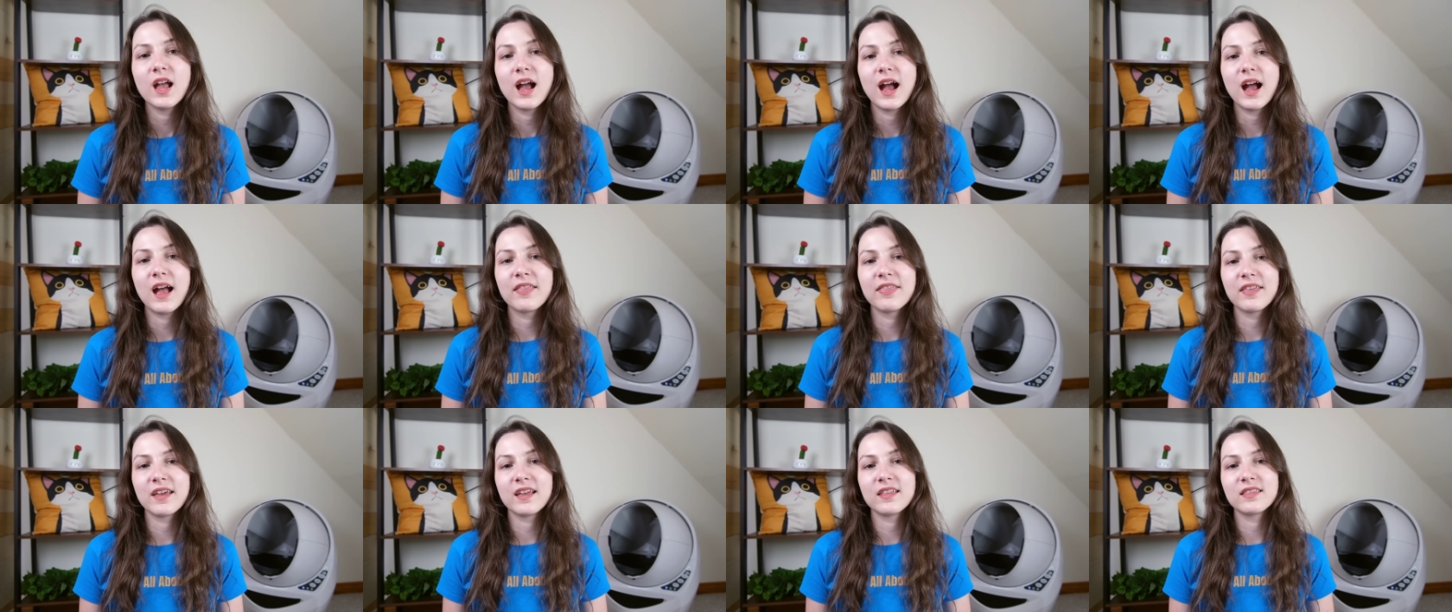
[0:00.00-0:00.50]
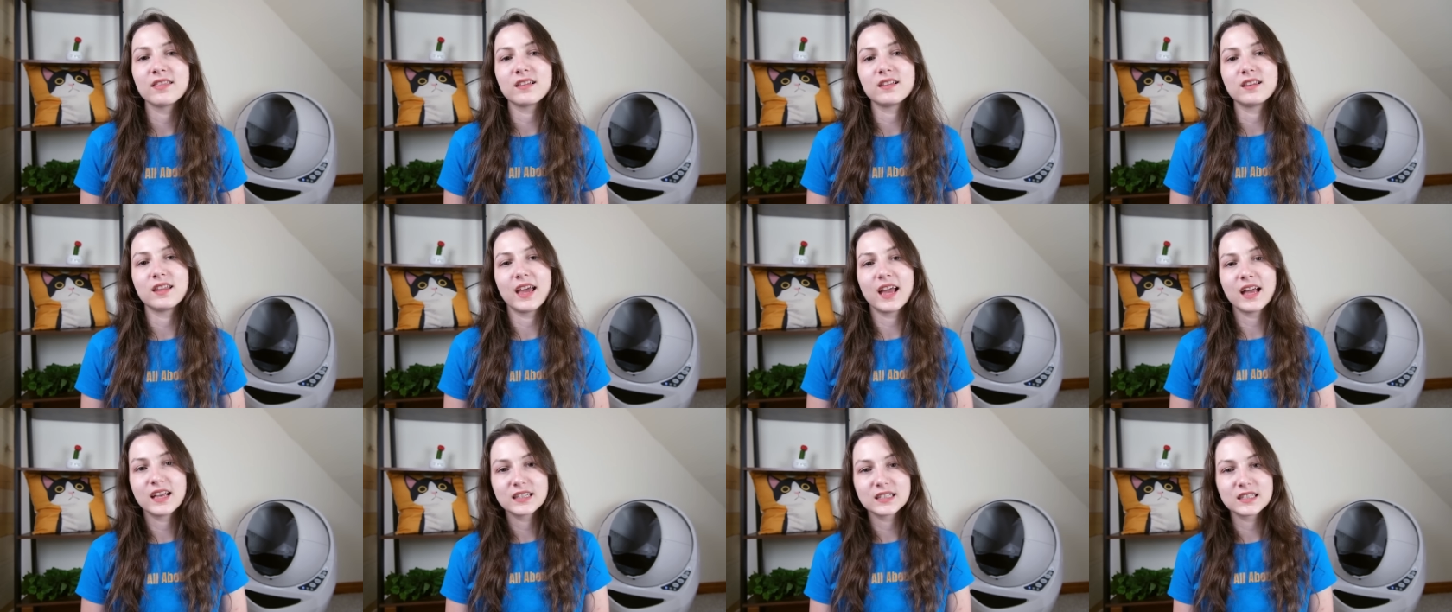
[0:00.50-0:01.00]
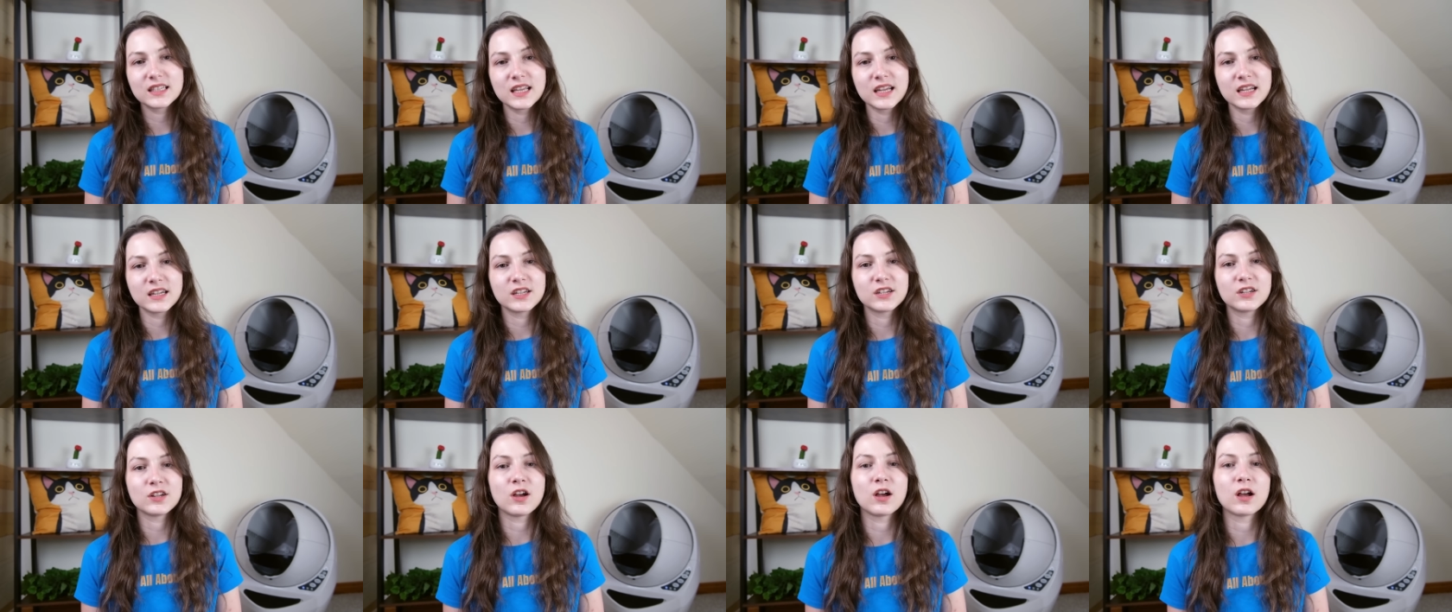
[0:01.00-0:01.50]
And then the last thing
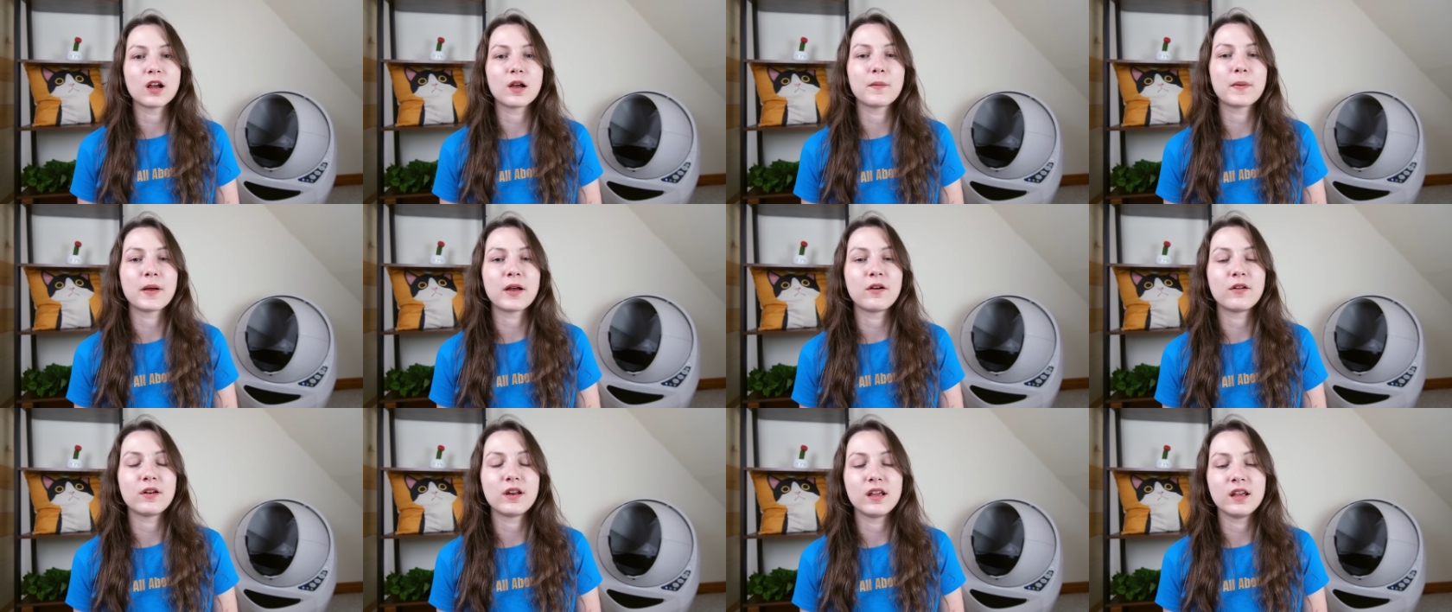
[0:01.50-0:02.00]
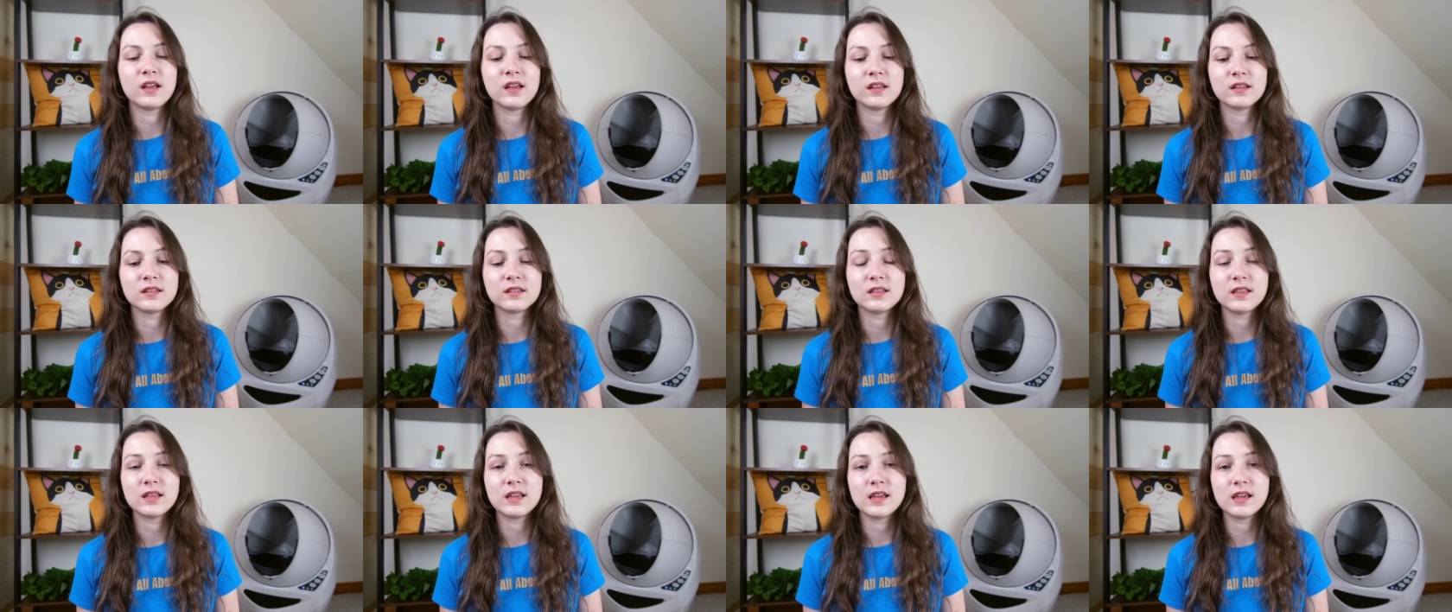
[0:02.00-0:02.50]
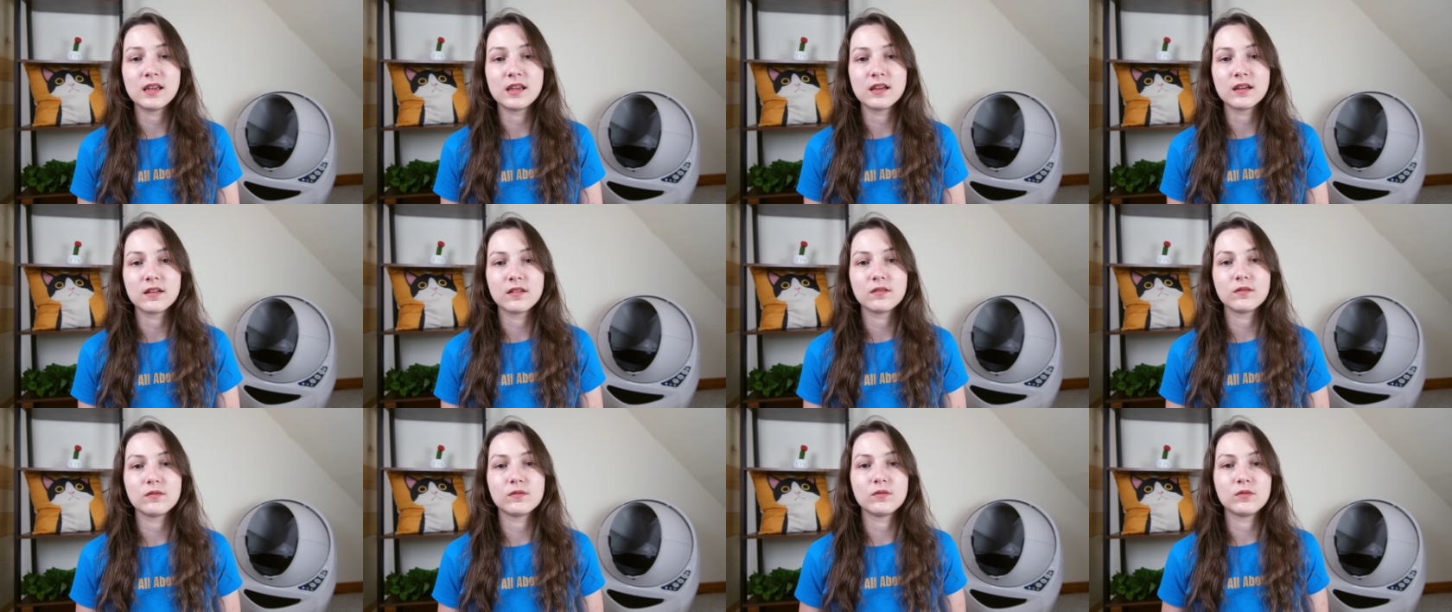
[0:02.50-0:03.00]
to talk about is the
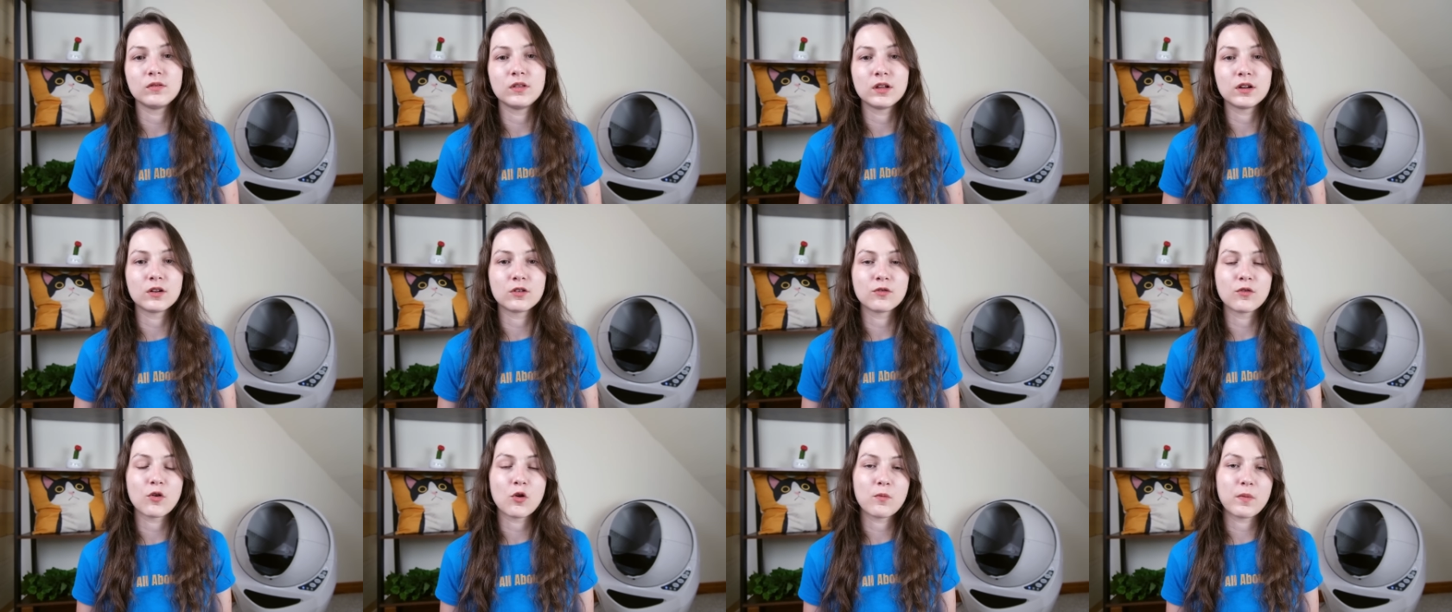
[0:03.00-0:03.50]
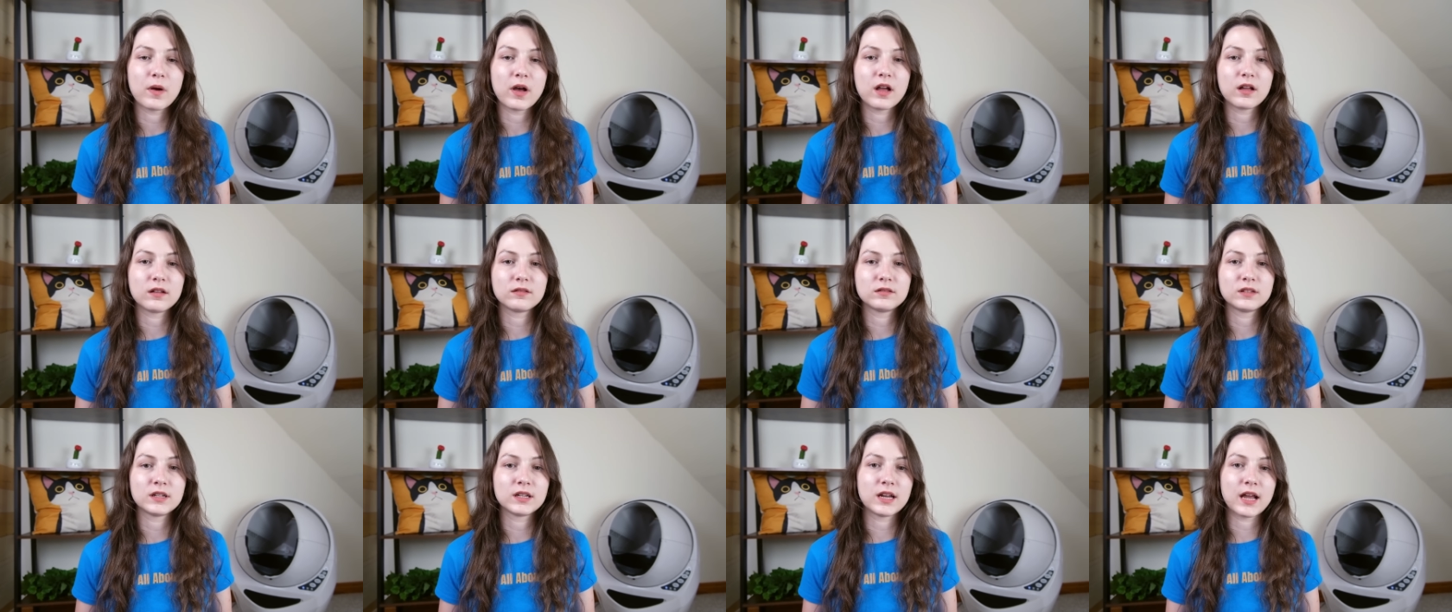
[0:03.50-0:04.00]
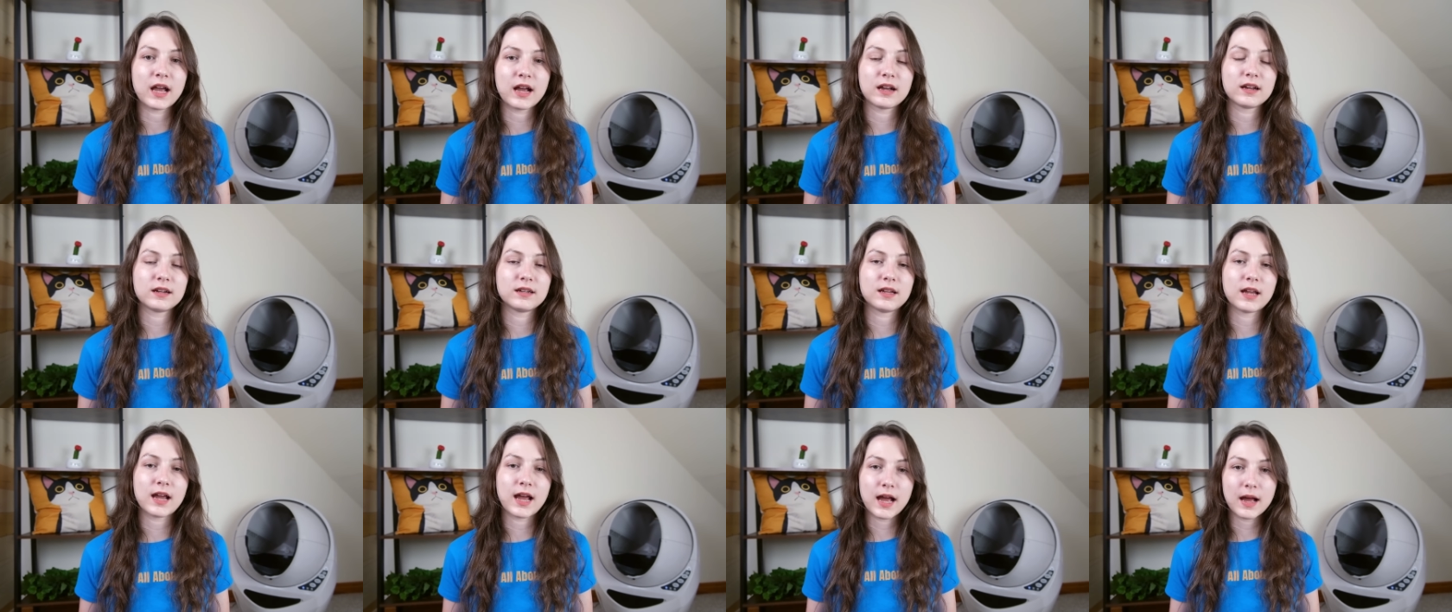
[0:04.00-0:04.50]
Litter Robot
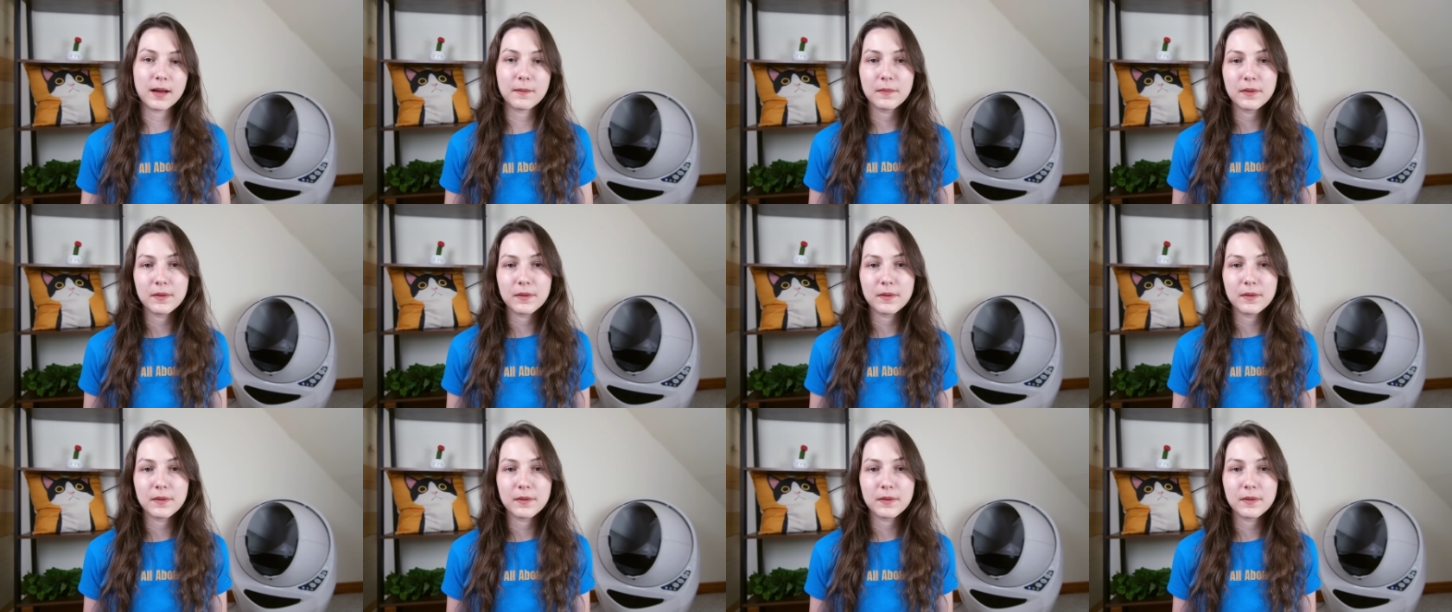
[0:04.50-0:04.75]
Connect app.